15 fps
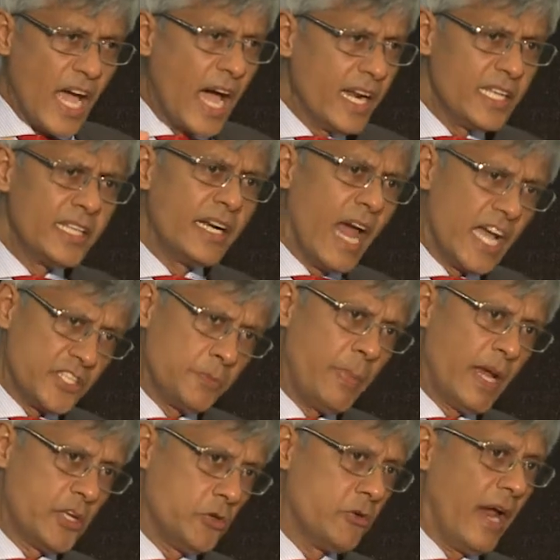another
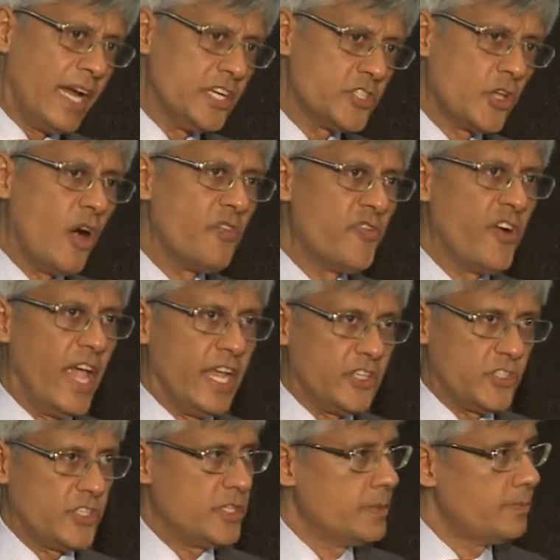aspect to rights
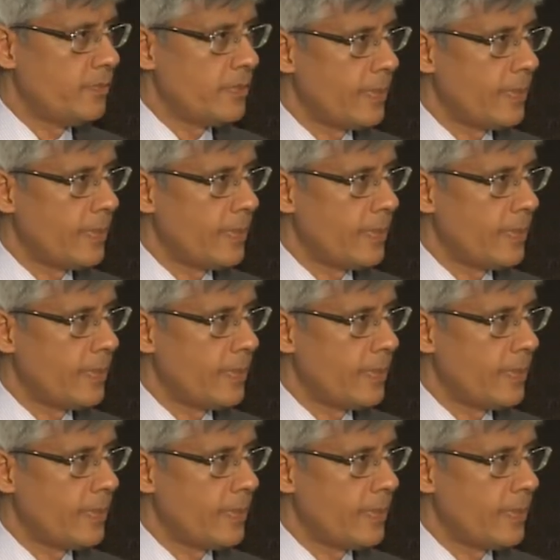offerings,